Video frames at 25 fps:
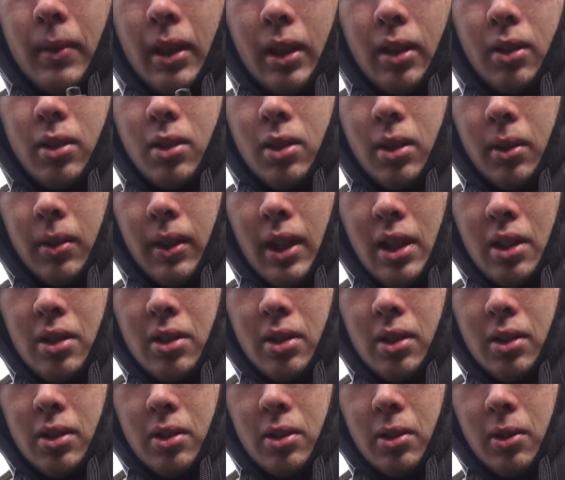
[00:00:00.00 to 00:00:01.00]
So this
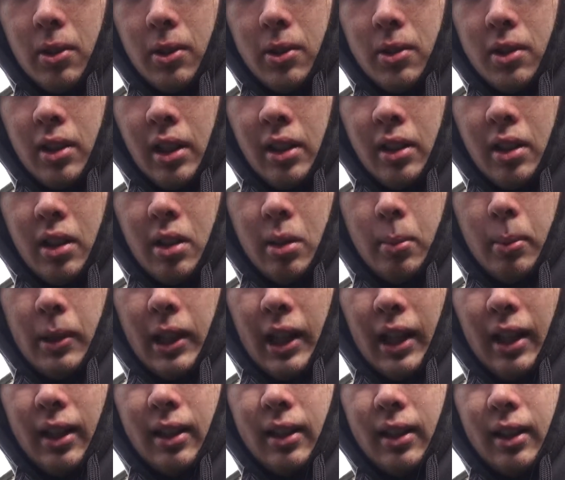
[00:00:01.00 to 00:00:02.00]
screws into the
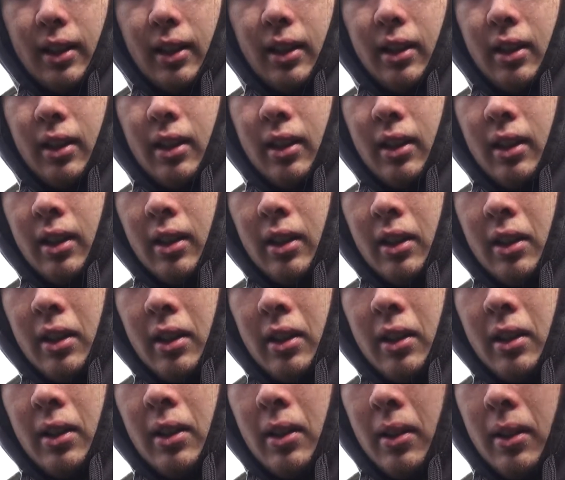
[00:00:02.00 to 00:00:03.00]
block
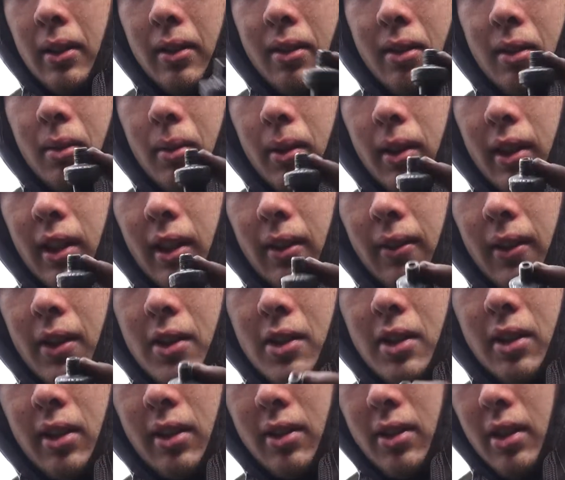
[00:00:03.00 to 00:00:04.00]
where the
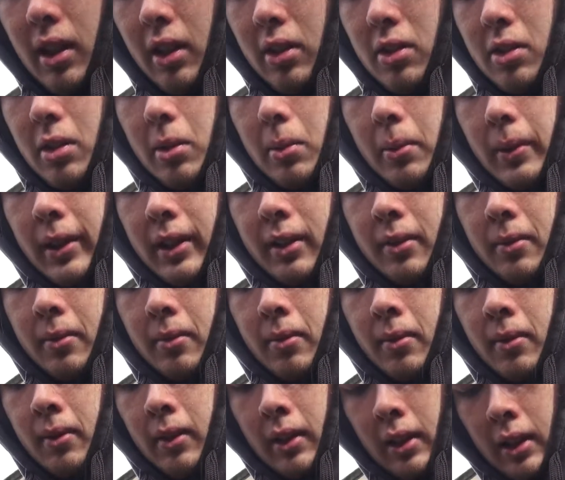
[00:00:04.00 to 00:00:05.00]
original sensor went,
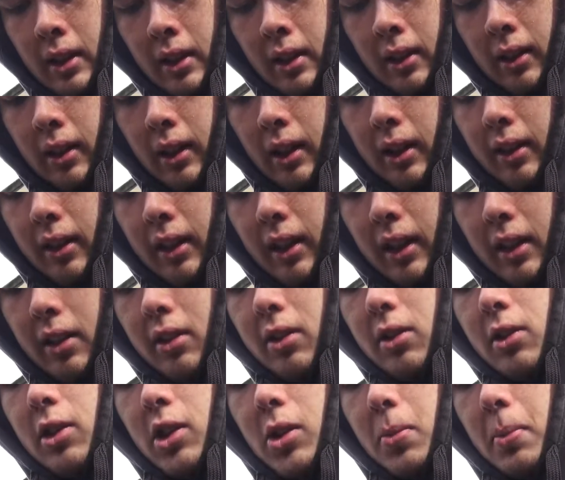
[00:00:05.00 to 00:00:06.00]
and then
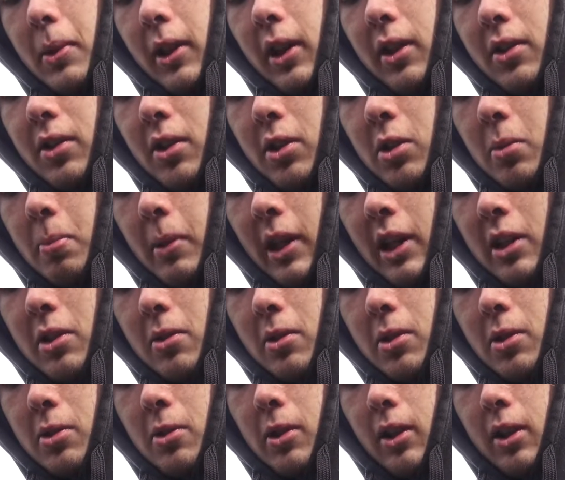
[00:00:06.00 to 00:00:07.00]
just because of space
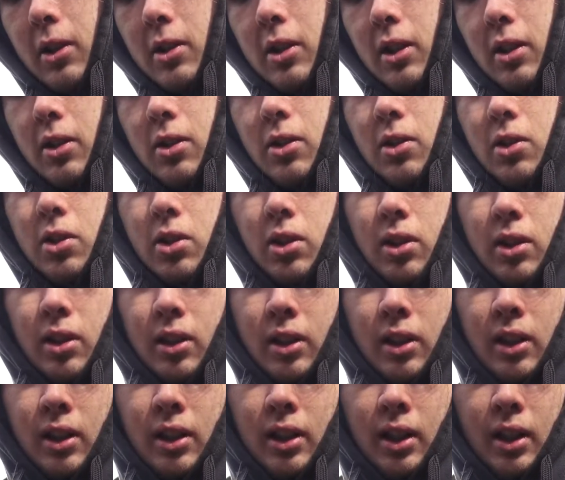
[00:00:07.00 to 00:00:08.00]
restrictions,
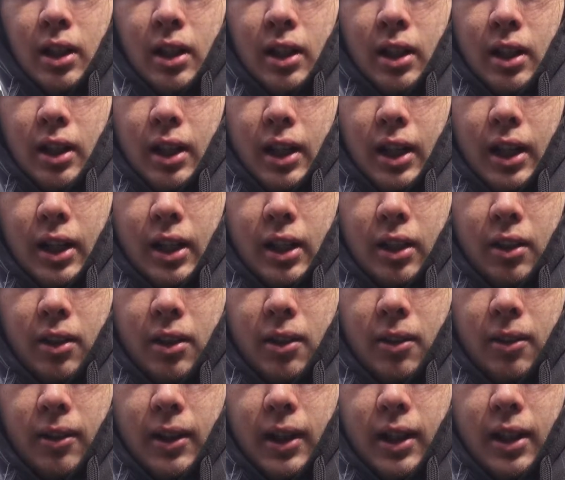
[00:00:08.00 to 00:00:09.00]
I can
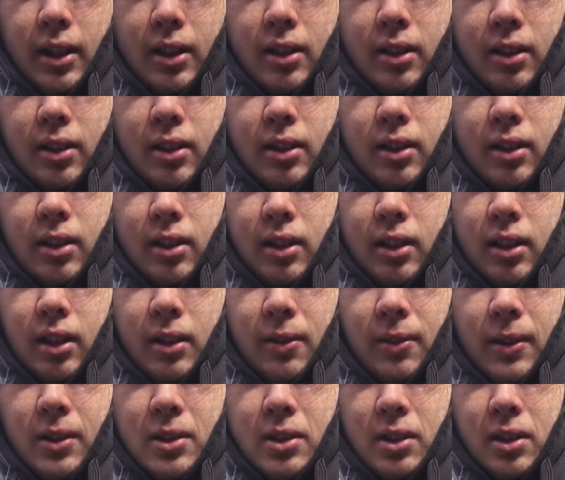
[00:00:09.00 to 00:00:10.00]
thread the
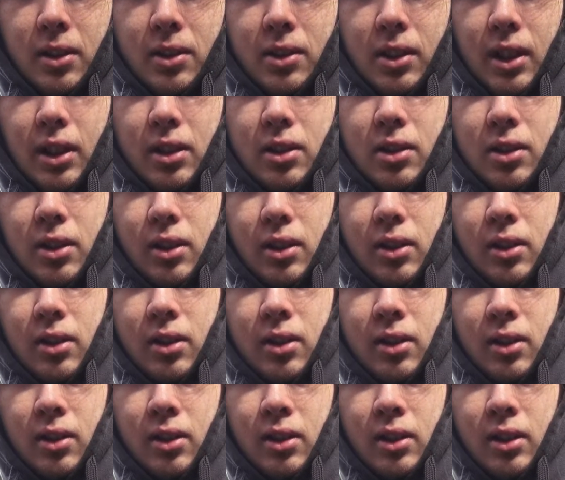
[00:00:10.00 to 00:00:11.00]
original sensor
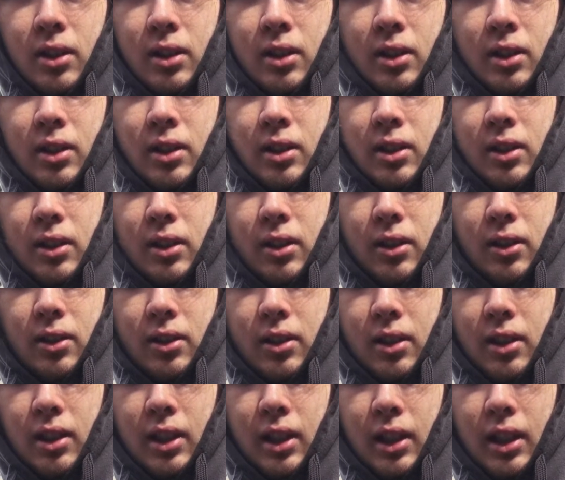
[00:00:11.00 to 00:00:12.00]

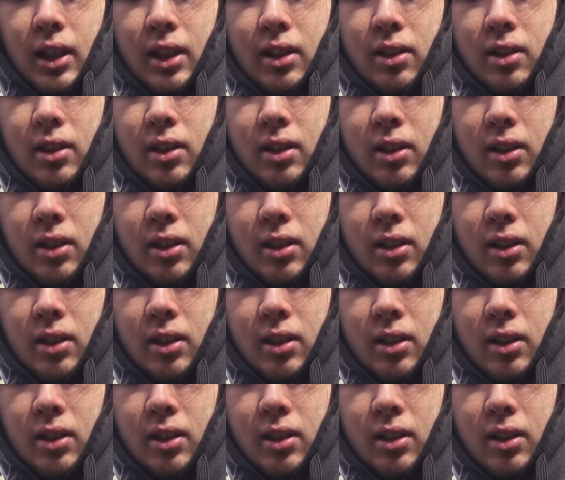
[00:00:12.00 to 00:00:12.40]
onto the end,